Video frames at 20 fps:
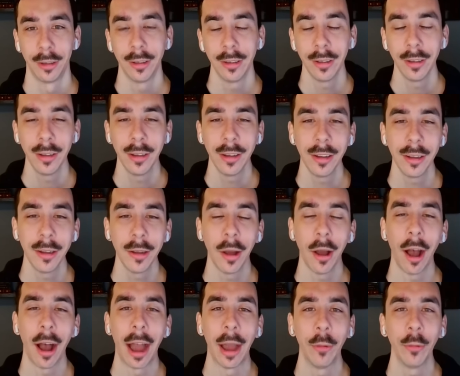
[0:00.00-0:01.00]

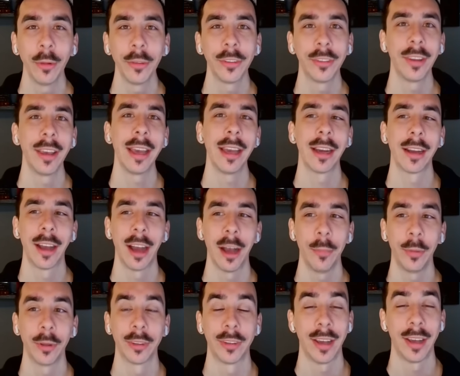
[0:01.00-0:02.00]
I will say a couple